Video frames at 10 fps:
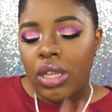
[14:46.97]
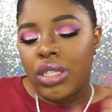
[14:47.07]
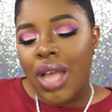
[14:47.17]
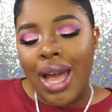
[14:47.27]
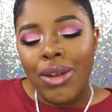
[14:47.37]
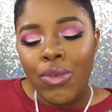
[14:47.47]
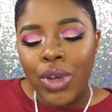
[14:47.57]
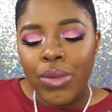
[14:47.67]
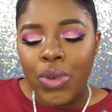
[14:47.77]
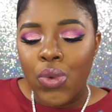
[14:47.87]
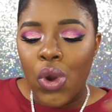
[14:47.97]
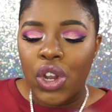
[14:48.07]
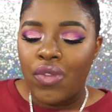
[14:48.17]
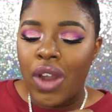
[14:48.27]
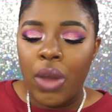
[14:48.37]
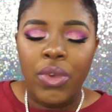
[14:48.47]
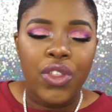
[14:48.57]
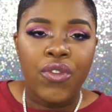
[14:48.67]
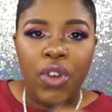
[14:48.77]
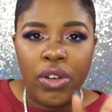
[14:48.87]
So I don't want to be walking around with
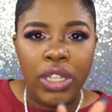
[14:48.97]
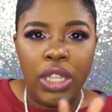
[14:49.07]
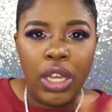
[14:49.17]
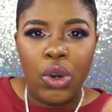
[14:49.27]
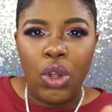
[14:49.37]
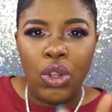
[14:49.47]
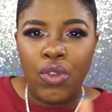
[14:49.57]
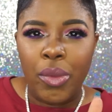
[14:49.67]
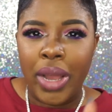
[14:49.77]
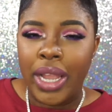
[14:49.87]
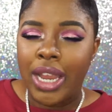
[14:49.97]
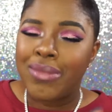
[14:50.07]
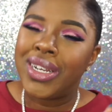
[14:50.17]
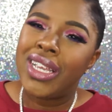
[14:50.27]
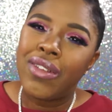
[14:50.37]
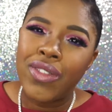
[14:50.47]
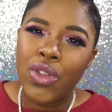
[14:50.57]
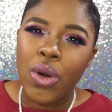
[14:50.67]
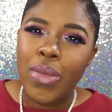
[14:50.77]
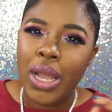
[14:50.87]
a furry thing all over my camera, even
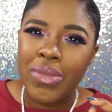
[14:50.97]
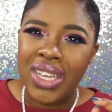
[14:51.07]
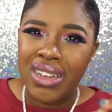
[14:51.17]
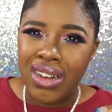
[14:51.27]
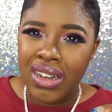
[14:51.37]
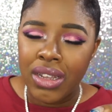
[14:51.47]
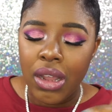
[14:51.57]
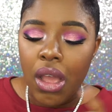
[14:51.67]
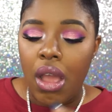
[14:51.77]
though it might be good.